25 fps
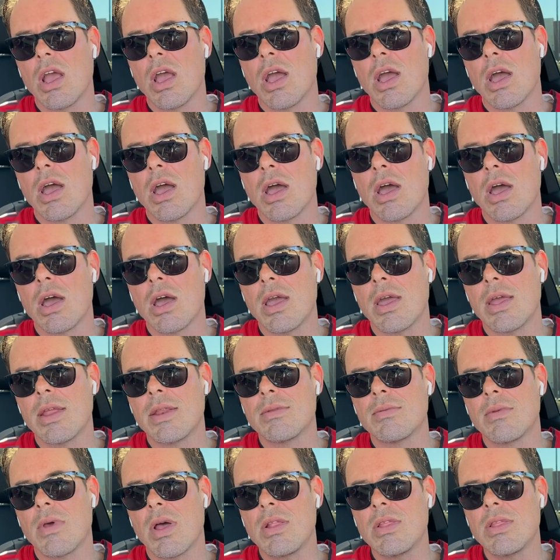uh,
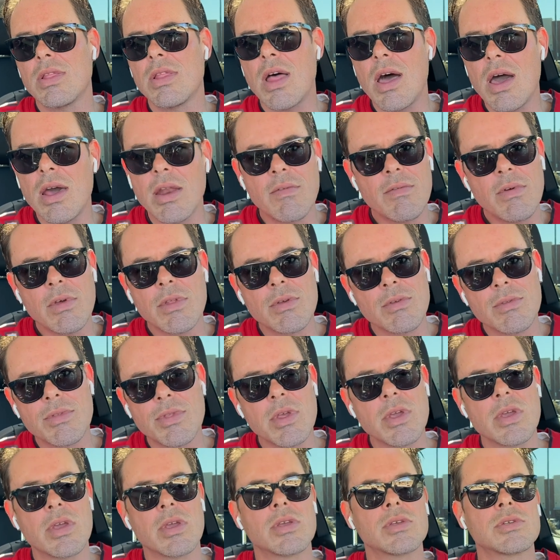and a lot of other
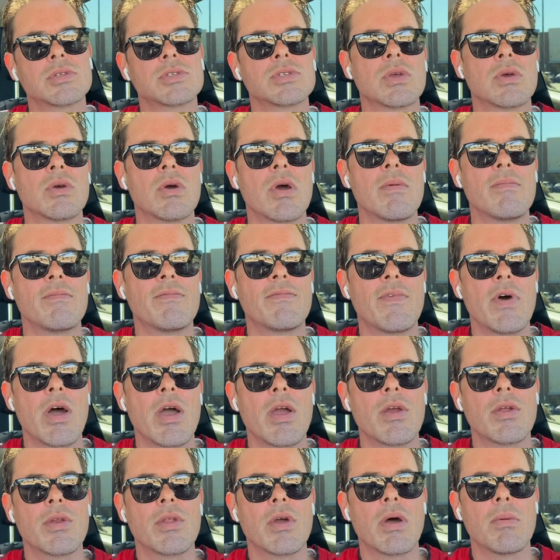things. So I'm
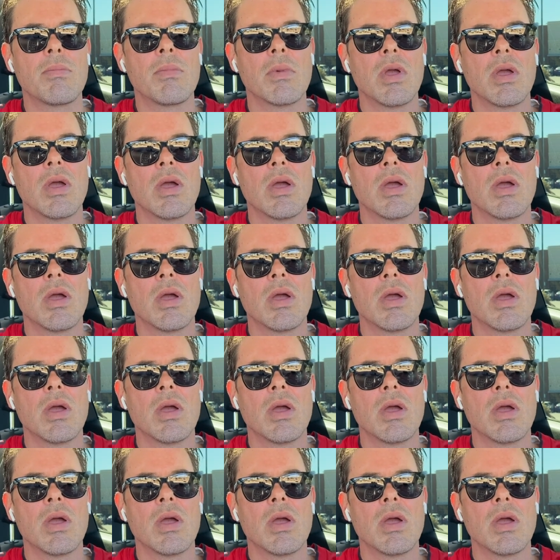fired up.